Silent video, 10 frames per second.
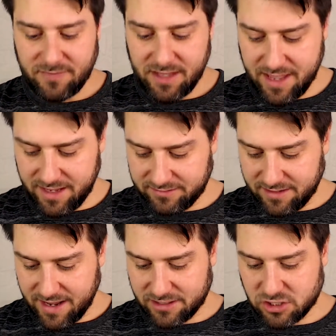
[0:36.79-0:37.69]
And it
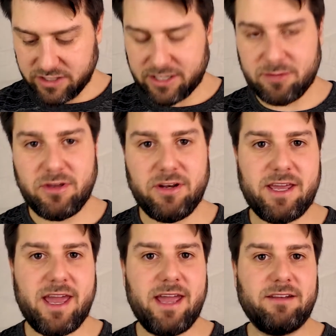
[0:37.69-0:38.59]
actually
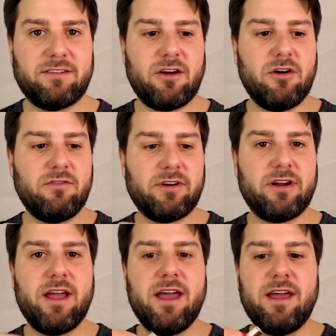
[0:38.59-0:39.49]
communicates
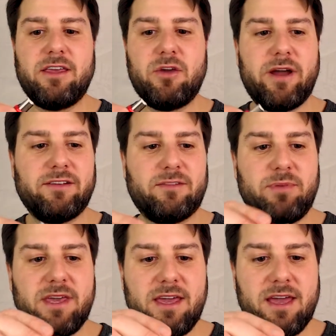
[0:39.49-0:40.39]
over
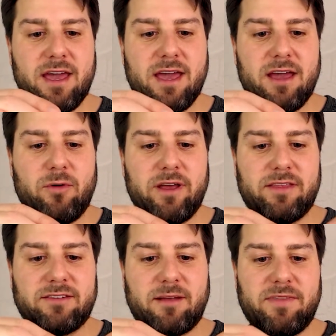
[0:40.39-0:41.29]
USB with
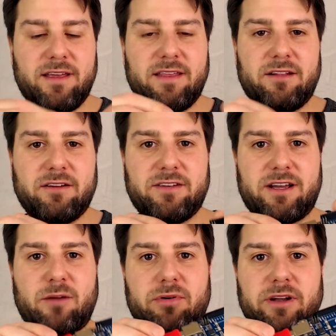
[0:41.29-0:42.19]
something that looks like
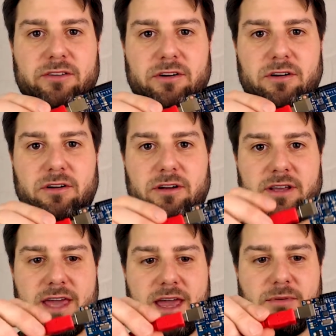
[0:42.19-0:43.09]
a printer
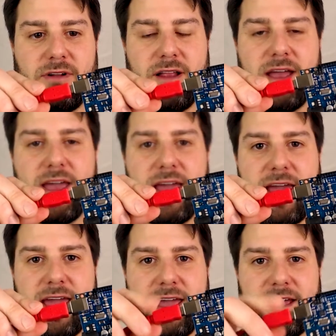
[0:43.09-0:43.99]
cable.
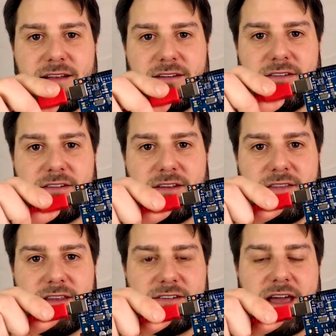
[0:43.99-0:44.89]
And
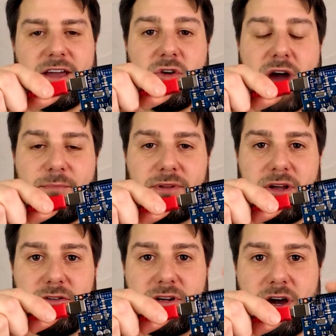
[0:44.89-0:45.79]
this is how you
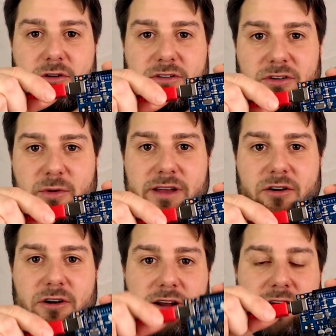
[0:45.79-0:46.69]
upload code to it
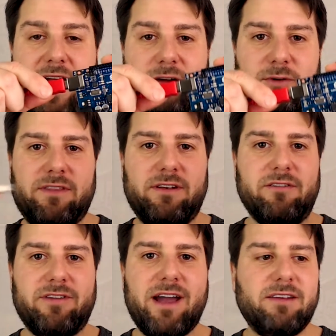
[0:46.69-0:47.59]
or interact with the
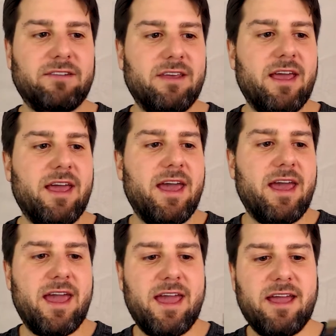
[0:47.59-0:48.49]
device.
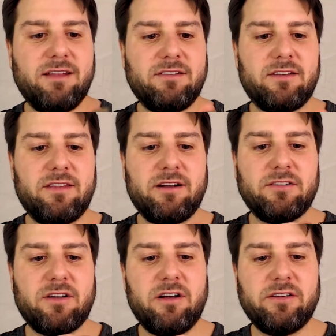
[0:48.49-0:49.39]
And
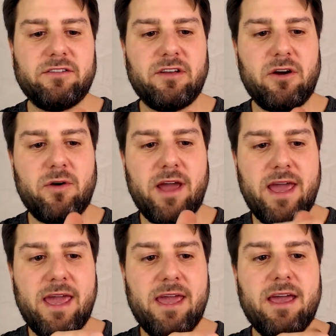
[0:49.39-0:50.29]
there's also
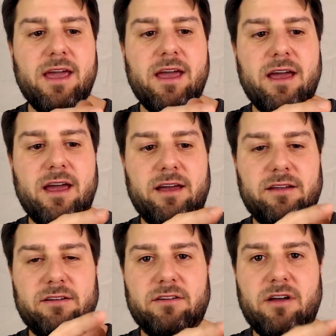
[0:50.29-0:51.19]
a uh,
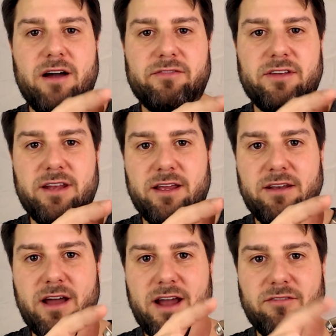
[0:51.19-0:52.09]
often a
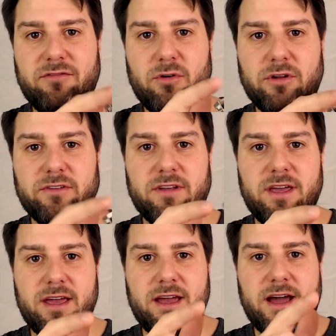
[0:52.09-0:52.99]
9 volt
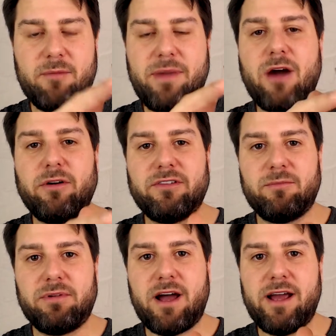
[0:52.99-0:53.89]
uh, power
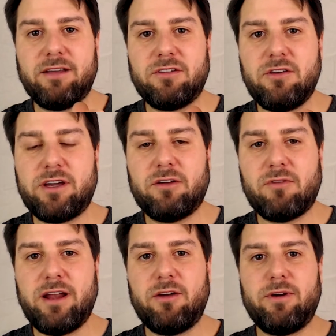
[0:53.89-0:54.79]
supply so you can
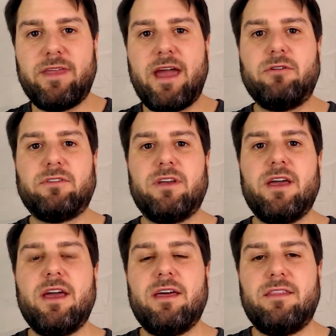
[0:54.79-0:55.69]
run it without
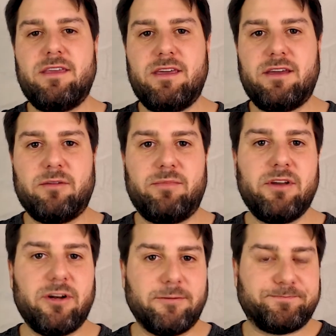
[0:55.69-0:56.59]
the
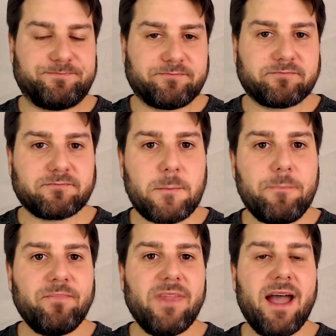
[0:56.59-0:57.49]
computer.
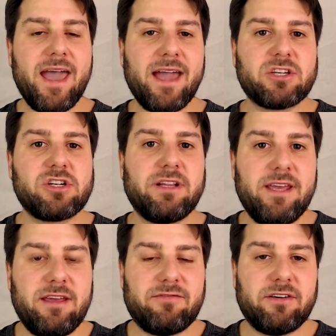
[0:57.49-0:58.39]
I
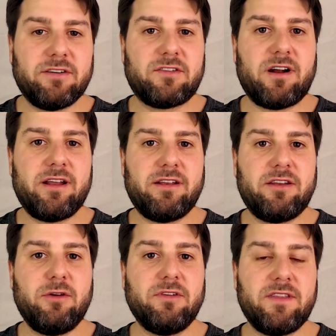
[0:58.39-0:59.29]
actually first started
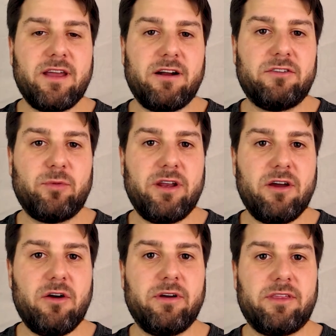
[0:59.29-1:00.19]
using the
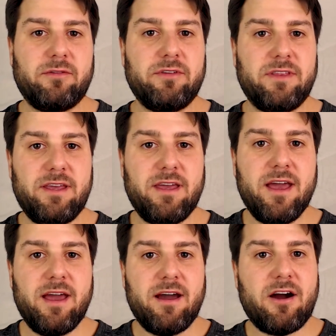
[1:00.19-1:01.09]
Arduino through the
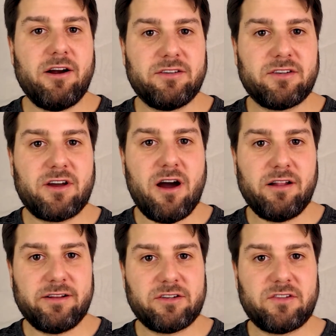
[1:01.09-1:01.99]
art
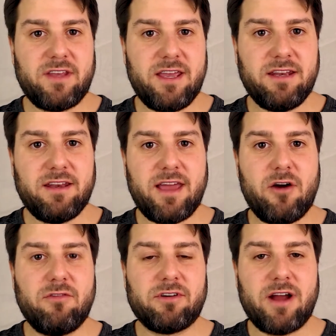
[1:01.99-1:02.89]
college scene
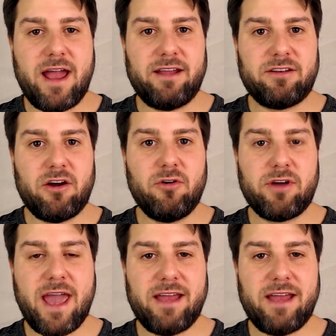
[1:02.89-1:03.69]
over at OCAD